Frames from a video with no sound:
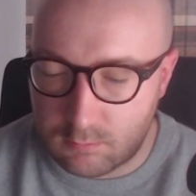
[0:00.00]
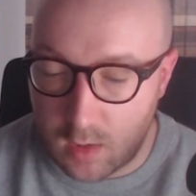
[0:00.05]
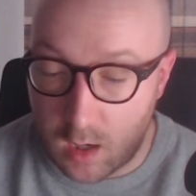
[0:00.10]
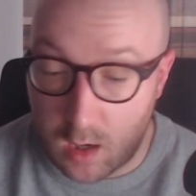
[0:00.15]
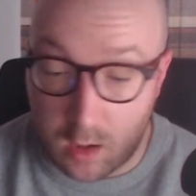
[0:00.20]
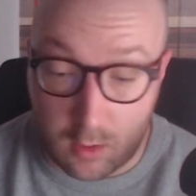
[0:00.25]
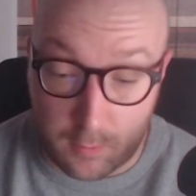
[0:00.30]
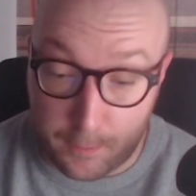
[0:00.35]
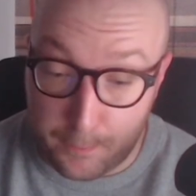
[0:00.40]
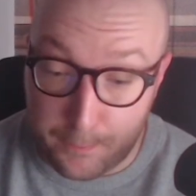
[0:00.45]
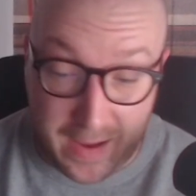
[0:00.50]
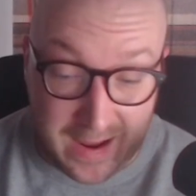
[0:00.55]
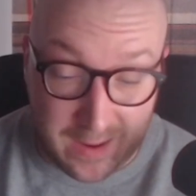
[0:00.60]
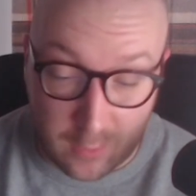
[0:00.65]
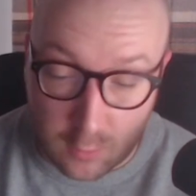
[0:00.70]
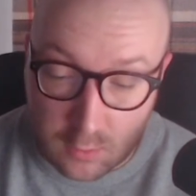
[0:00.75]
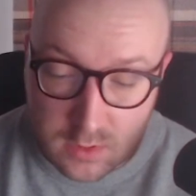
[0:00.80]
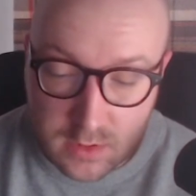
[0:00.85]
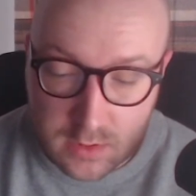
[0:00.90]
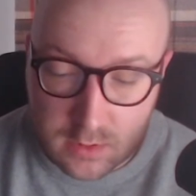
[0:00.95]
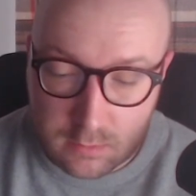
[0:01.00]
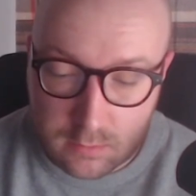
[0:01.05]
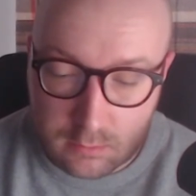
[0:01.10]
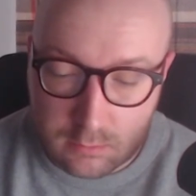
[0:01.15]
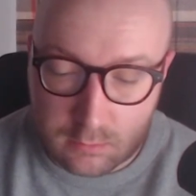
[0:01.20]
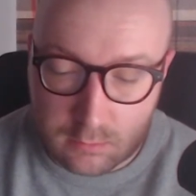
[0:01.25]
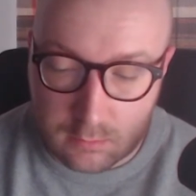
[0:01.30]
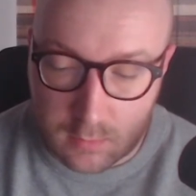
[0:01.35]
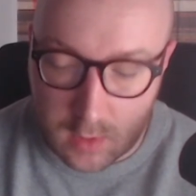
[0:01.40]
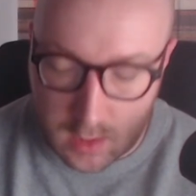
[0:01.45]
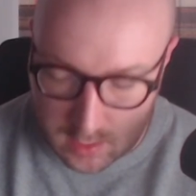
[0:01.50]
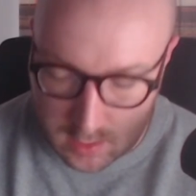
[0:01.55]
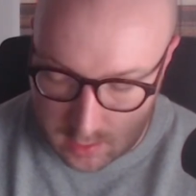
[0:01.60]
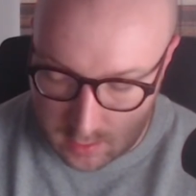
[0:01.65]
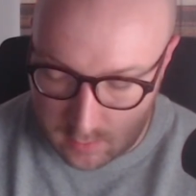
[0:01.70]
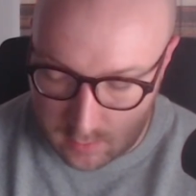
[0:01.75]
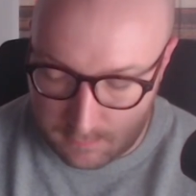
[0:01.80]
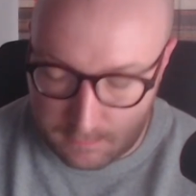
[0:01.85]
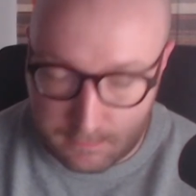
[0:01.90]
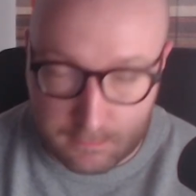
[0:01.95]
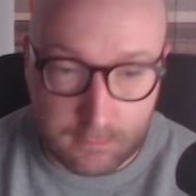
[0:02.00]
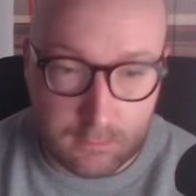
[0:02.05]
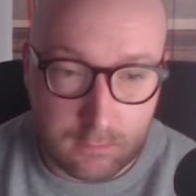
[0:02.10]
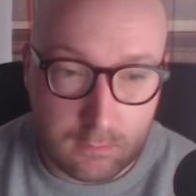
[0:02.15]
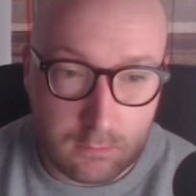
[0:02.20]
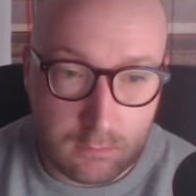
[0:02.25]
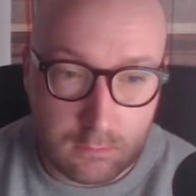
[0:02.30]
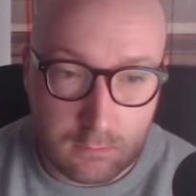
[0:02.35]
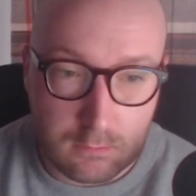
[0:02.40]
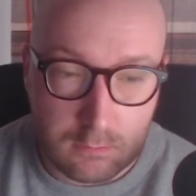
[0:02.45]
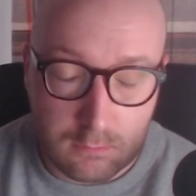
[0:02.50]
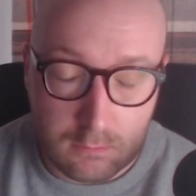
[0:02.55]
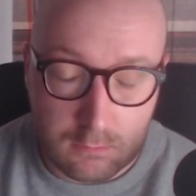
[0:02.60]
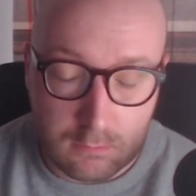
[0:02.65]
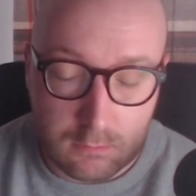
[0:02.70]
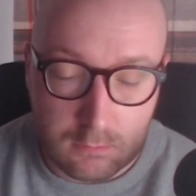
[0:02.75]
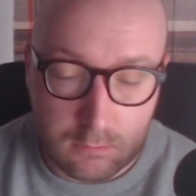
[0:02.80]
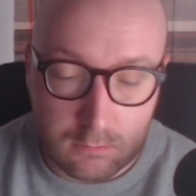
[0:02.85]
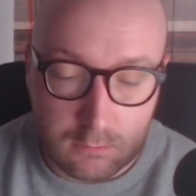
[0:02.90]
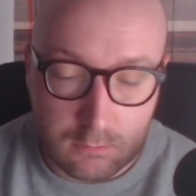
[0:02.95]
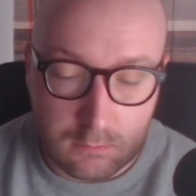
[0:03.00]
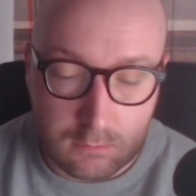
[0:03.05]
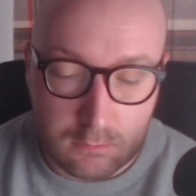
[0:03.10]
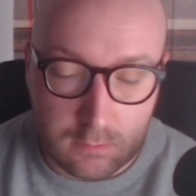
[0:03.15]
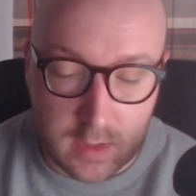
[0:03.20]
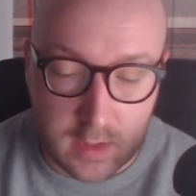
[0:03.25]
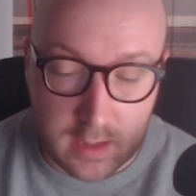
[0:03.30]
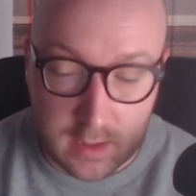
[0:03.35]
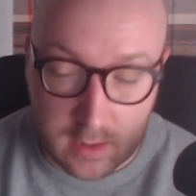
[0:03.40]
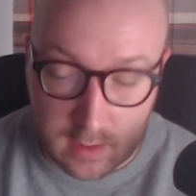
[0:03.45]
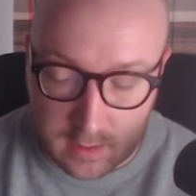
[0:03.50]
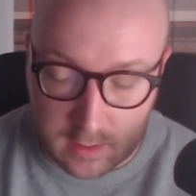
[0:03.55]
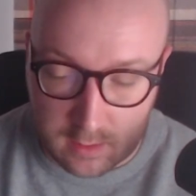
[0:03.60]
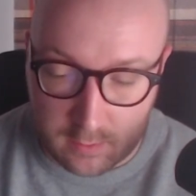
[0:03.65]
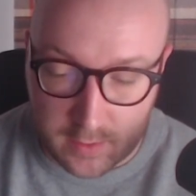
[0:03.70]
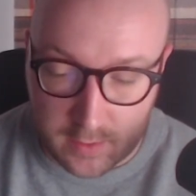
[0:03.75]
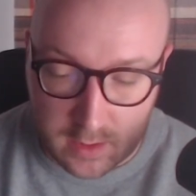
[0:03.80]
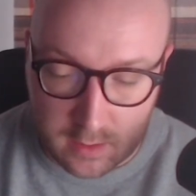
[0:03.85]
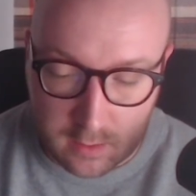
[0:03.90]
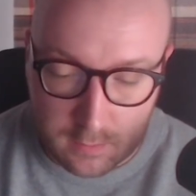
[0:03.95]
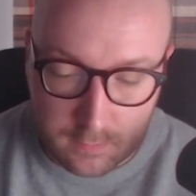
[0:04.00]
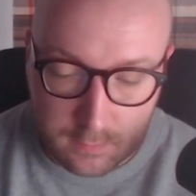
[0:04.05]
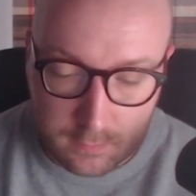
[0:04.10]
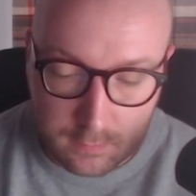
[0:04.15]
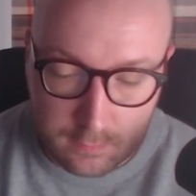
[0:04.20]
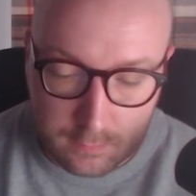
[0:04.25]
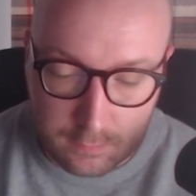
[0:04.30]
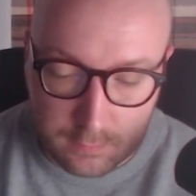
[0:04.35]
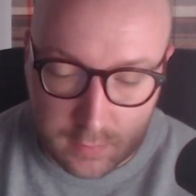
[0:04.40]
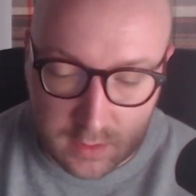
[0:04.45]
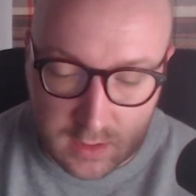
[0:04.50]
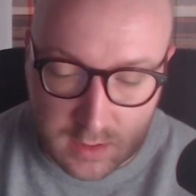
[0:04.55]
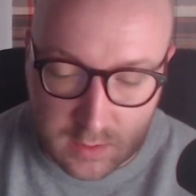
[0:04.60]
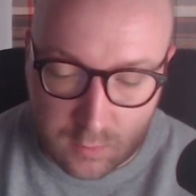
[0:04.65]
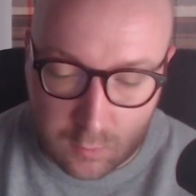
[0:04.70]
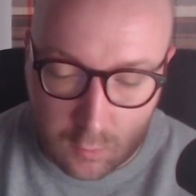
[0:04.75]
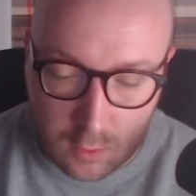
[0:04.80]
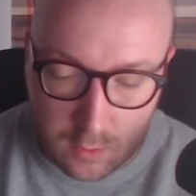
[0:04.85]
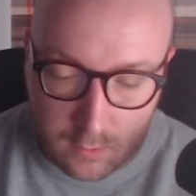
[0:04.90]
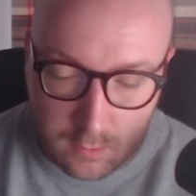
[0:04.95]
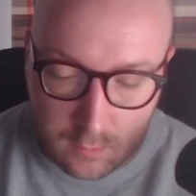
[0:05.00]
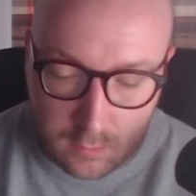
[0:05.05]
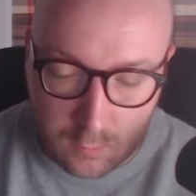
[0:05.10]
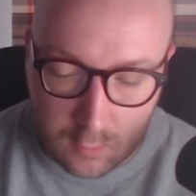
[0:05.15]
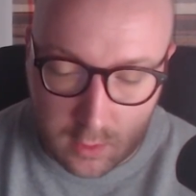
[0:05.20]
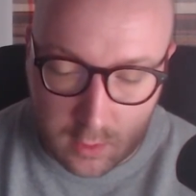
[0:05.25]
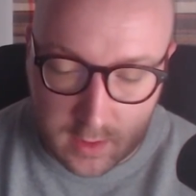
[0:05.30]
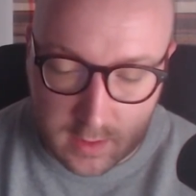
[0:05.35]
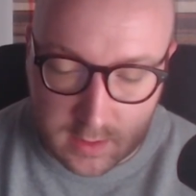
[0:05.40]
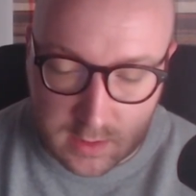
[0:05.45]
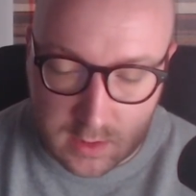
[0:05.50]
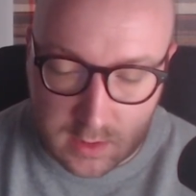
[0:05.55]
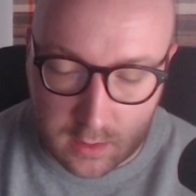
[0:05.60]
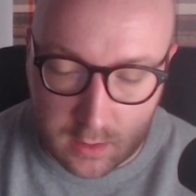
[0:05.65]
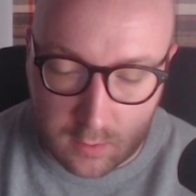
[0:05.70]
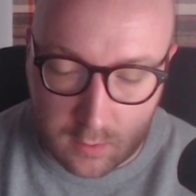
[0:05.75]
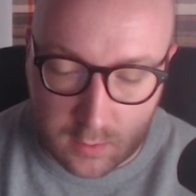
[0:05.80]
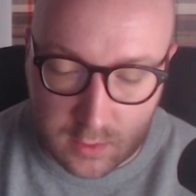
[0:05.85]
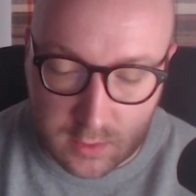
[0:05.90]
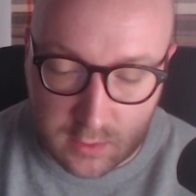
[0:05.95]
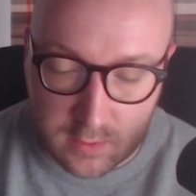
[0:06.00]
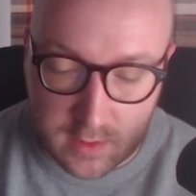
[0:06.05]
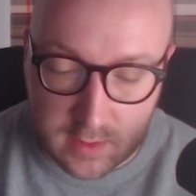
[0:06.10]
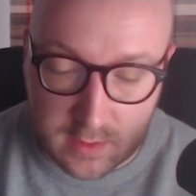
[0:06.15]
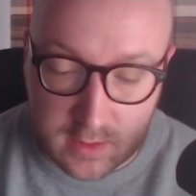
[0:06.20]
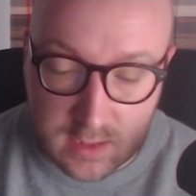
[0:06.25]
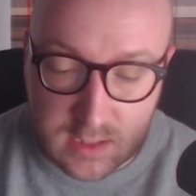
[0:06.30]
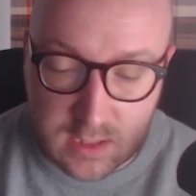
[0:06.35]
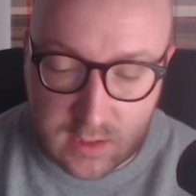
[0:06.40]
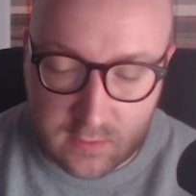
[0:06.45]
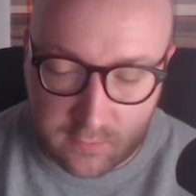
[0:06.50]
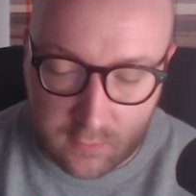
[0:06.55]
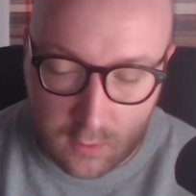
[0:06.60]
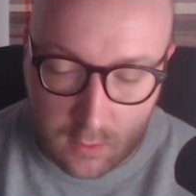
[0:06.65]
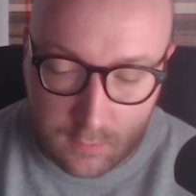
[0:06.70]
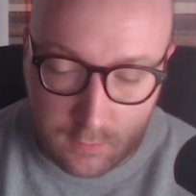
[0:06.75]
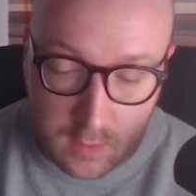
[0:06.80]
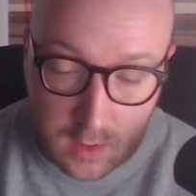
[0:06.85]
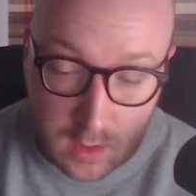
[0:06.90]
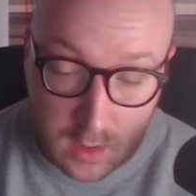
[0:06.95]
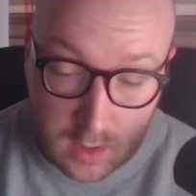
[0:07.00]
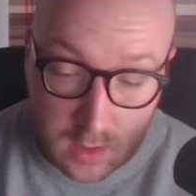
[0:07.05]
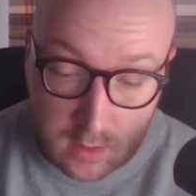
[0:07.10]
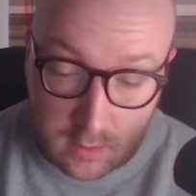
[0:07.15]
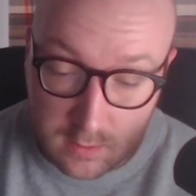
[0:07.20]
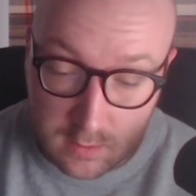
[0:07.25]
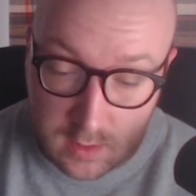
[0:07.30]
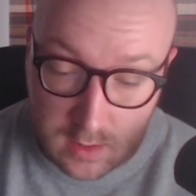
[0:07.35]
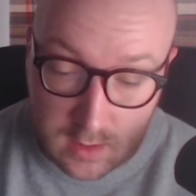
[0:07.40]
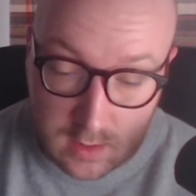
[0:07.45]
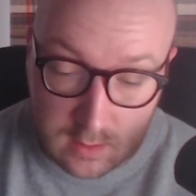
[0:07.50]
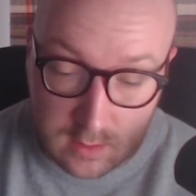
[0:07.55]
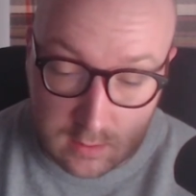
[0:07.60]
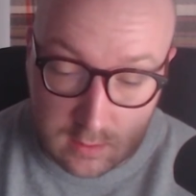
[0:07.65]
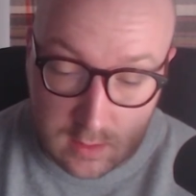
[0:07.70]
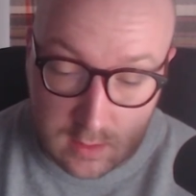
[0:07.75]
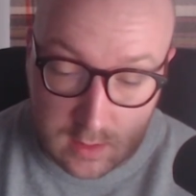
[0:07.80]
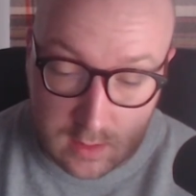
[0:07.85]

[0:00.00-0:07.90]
about in a little bit, but there's one excerpt I want to read, and this is from the